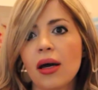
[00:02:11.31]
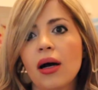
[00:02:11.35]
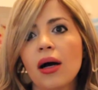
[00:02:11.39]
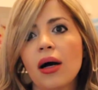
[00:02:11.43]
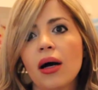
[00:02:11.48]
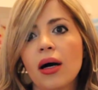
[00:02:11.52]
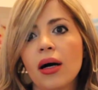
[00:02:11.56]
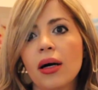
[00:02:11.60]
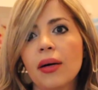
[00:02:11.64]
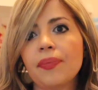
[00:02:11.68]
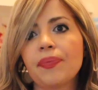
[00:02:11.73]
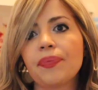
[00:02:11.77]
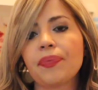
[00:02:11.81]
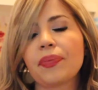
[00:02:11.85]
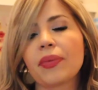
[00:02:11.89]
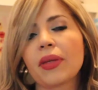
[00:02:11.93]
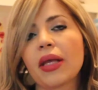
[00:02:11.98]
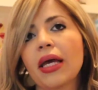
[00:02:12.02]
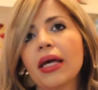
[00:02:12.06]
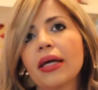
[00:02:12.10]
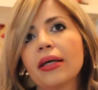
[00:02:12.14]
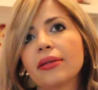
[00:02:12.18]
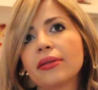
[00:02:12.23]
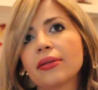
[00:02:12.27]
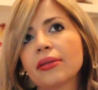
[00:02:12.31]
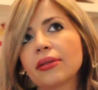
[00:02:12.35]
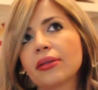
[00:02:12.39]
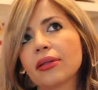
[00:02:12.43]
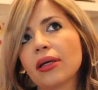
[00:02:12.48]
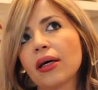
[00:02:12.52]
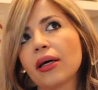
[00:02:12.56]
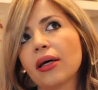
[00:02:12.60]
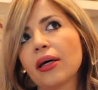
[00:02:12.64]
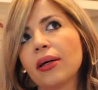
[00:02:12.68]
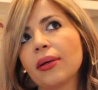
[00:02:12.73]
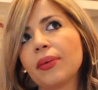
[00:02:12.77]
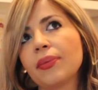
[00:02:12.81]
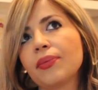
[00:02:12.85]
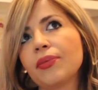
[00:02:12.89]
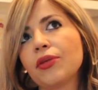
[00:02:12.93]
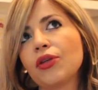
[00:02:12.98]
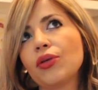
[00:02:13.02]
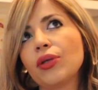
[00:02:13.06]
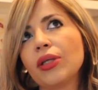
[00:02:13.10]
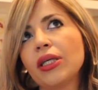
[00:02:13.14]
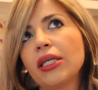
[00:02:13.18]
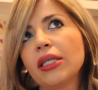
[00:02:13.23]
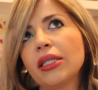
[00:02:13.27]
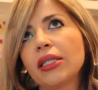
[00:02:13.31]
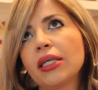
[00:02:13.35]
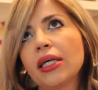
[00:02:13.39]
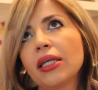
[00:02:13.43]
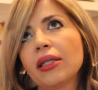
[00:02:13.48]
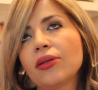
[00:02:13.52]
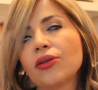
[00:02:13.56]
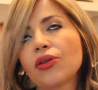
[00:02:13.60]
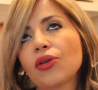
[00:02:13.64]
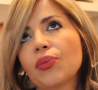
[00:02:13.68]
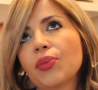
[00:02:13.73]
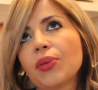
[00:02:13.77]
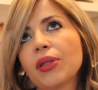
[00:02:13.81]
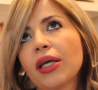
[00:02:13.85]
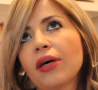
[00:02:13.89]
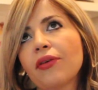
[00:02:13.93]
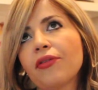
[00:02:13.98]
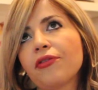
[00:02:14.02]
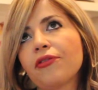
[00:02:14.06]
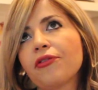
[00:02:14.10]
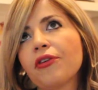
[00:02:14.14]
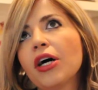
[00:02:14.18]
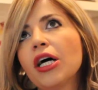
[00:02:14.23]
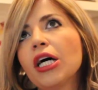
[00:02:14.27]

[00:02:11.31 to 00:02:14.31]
You need a little bit of